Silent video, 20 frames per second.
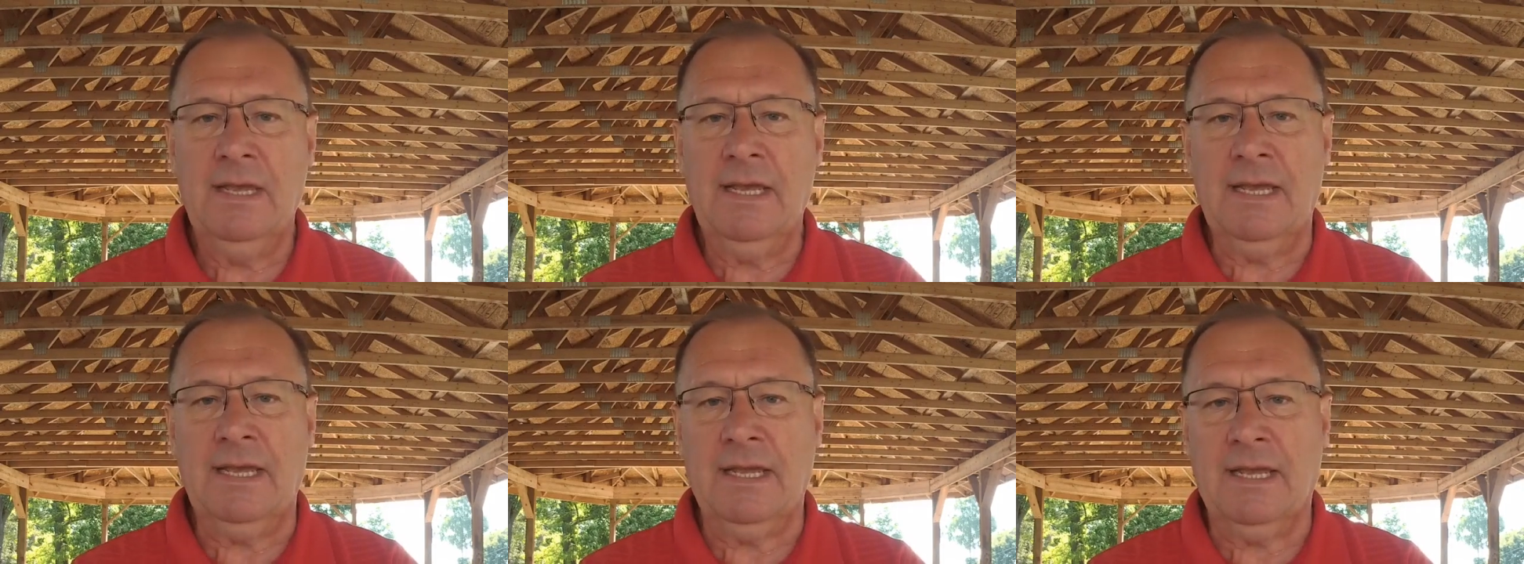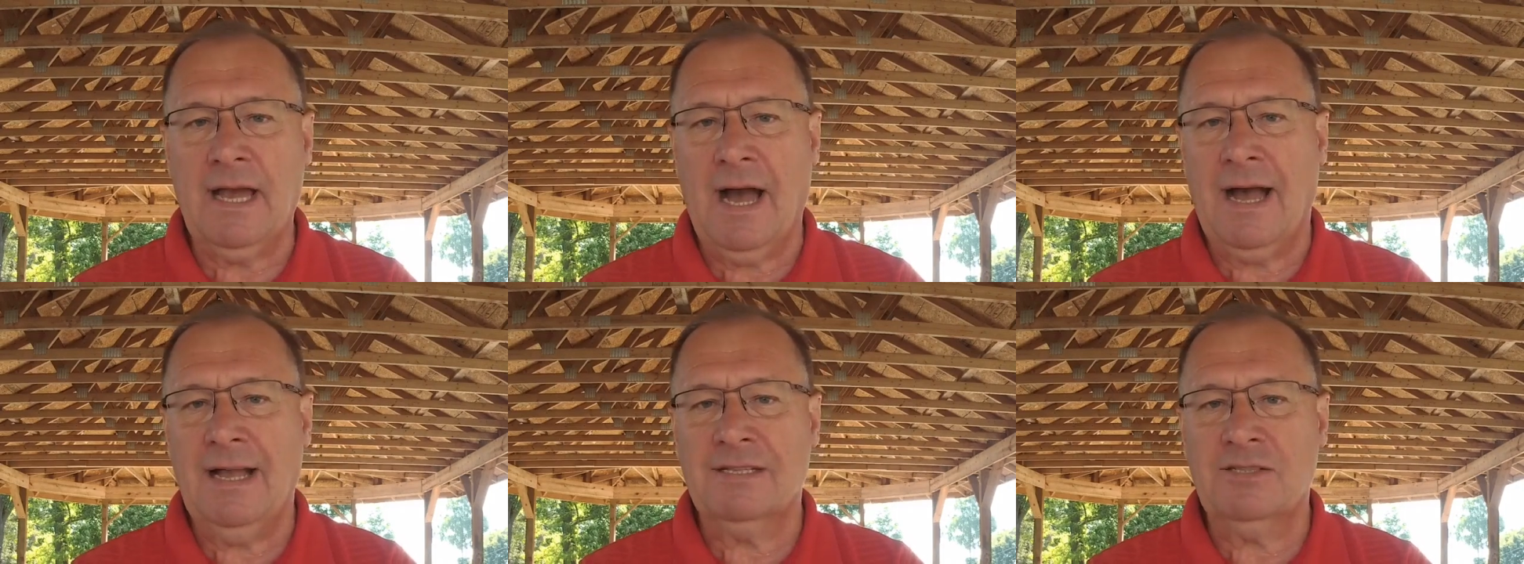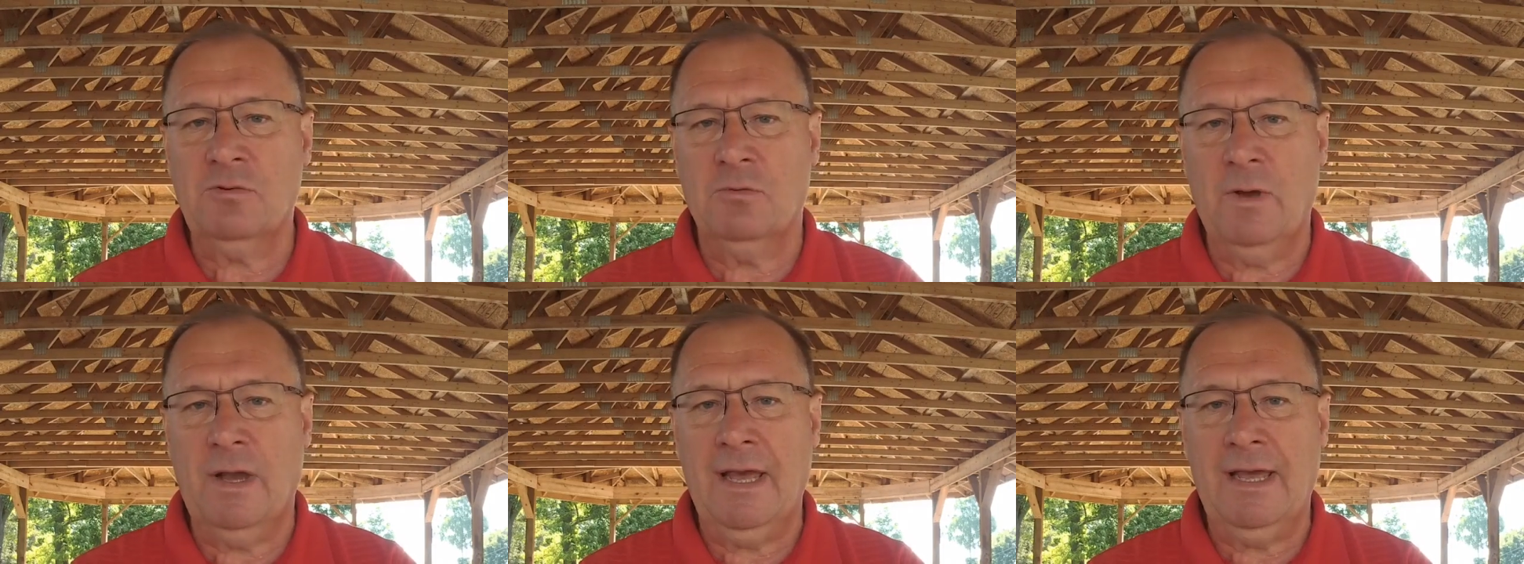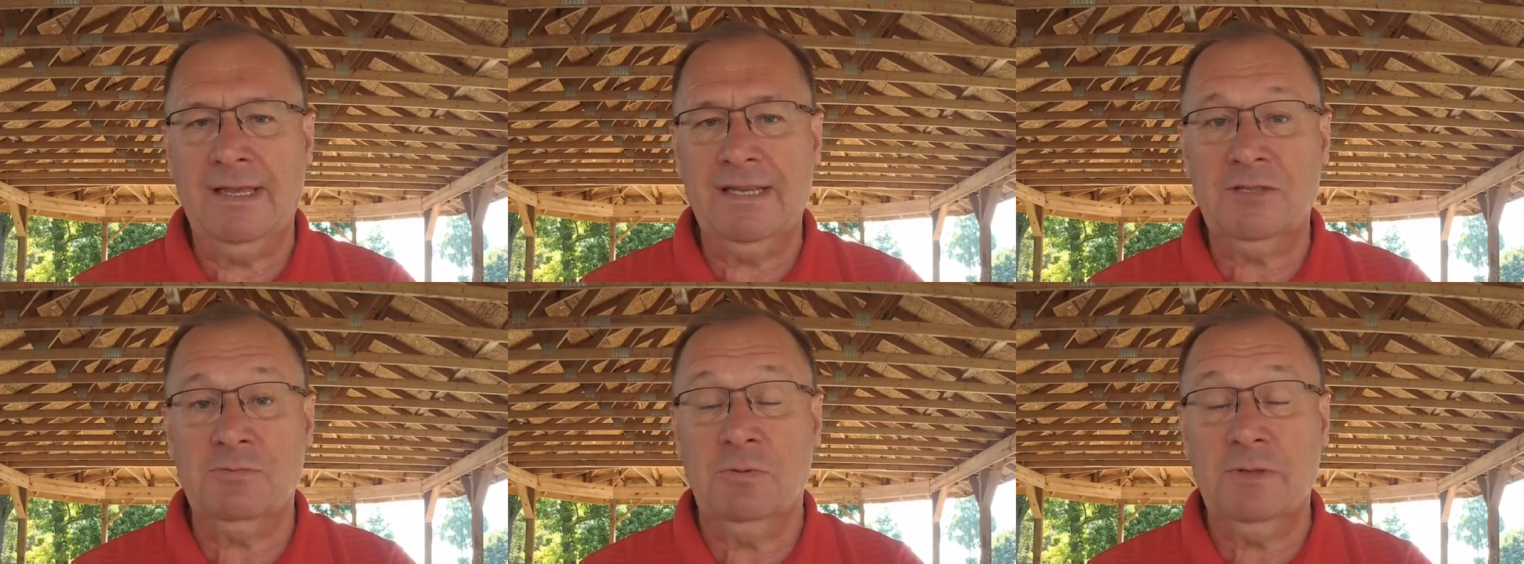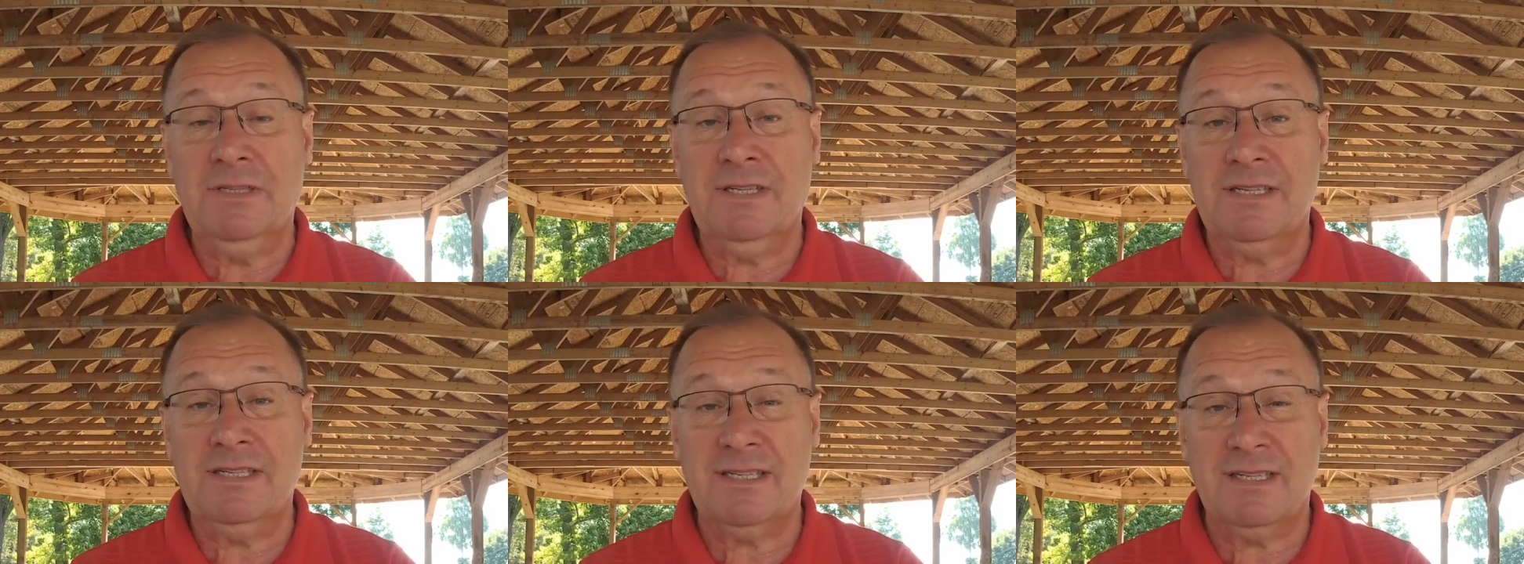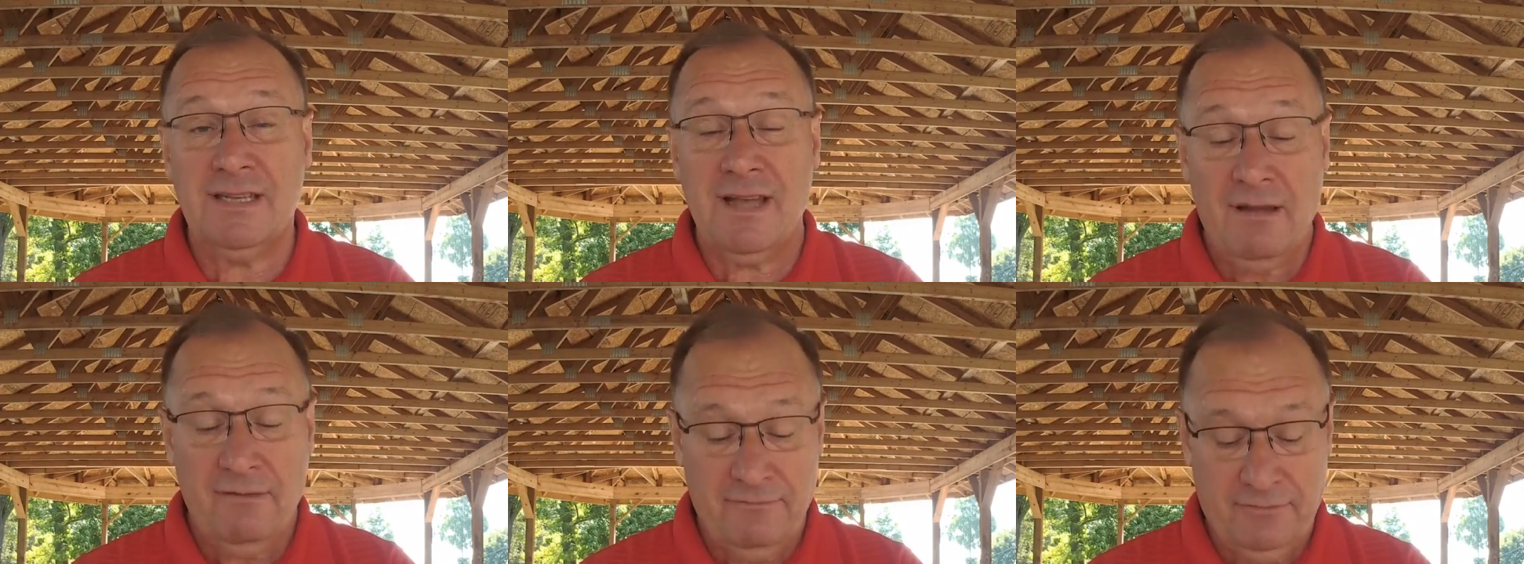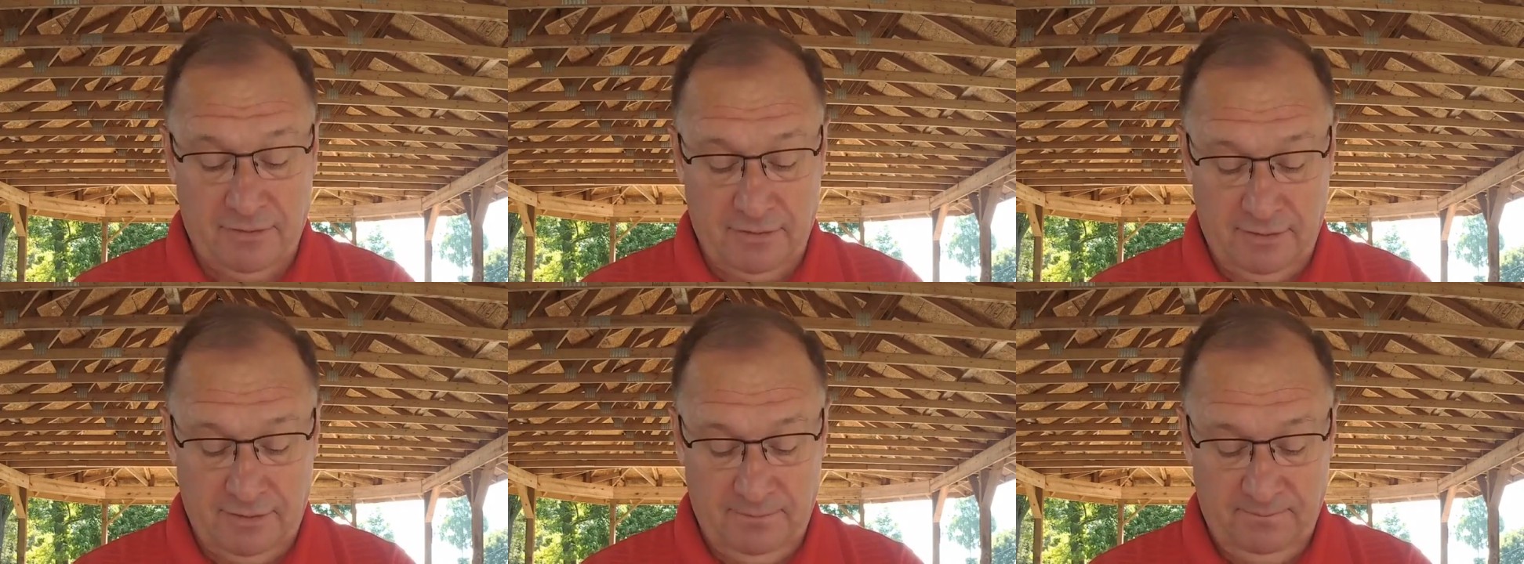in God's ways, we
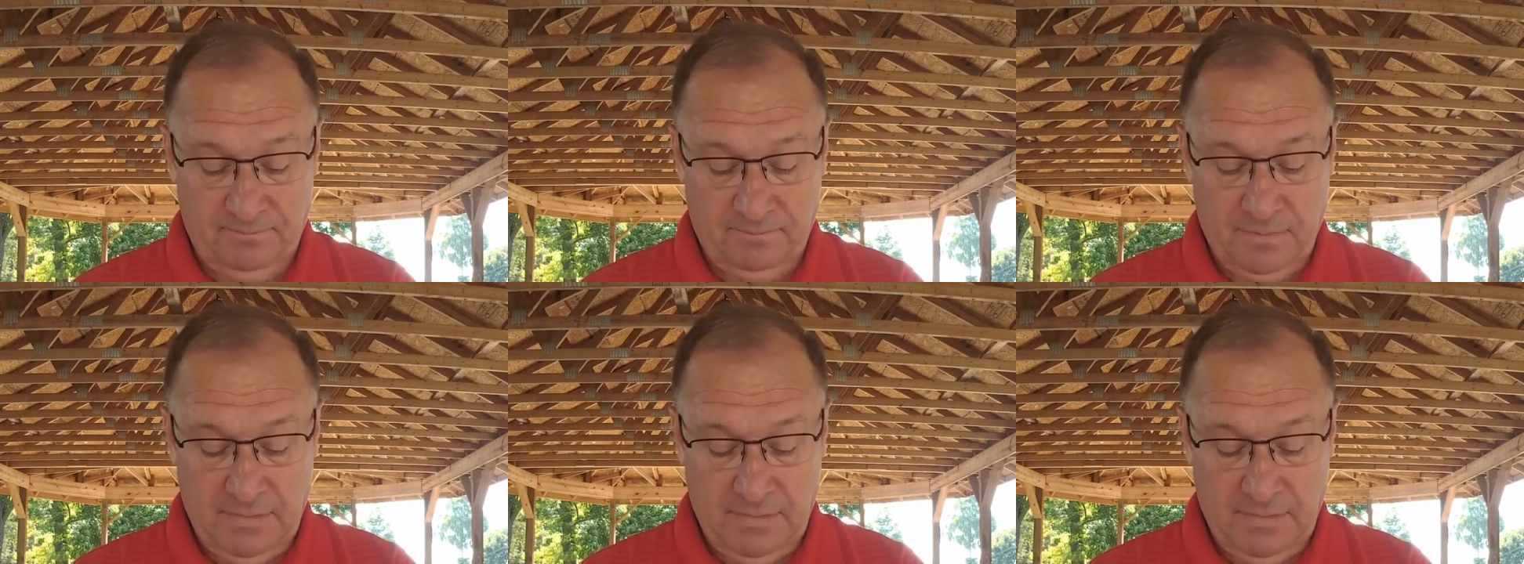discover